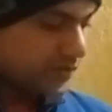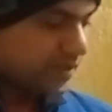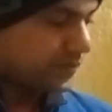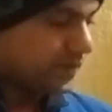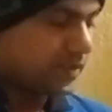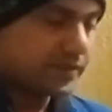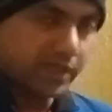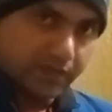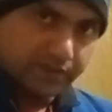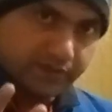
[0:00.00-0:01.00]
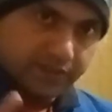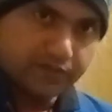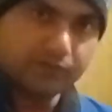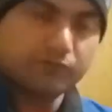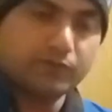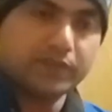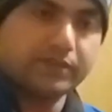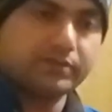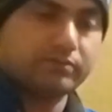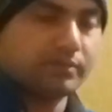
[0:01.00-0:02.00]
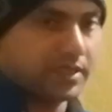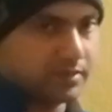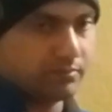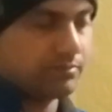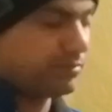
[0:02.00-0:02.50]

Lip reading: trade unions under their influence as